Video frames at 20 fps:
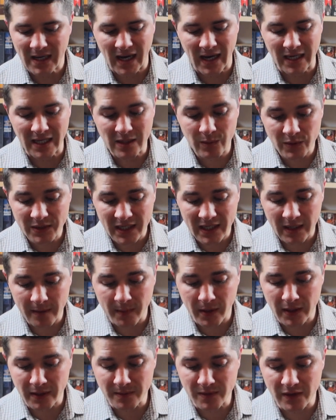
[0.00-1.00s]
And he will take
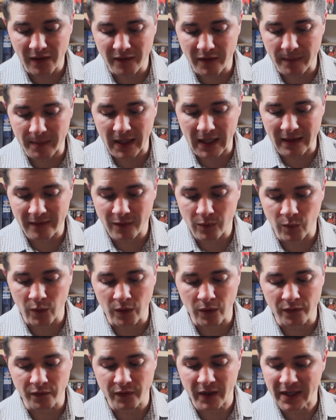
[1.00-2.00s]
upon himself the pain of the world.